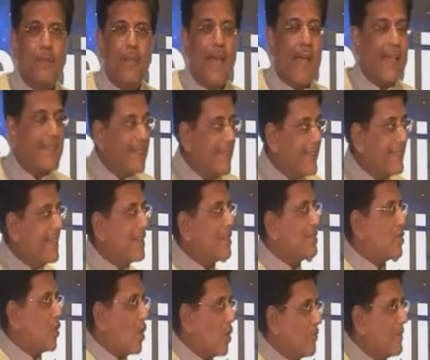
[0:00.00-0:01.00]
And then there
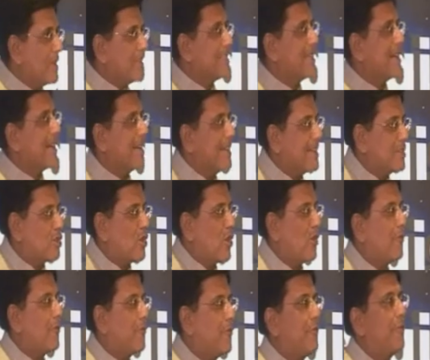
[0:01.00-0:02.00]
is always the risk
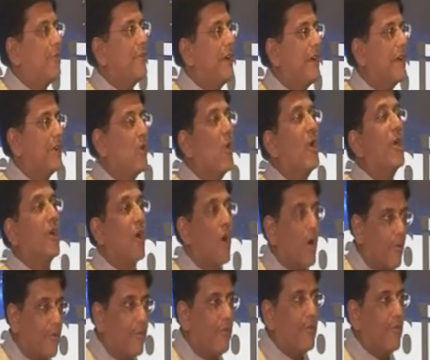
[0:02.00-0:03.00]
of it going
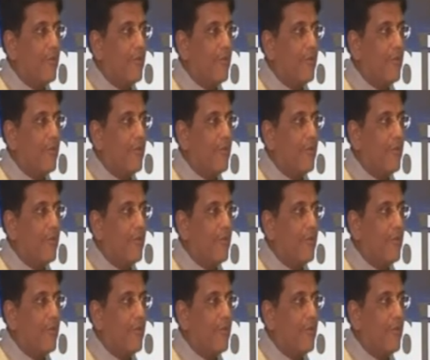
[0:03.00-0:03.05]
off.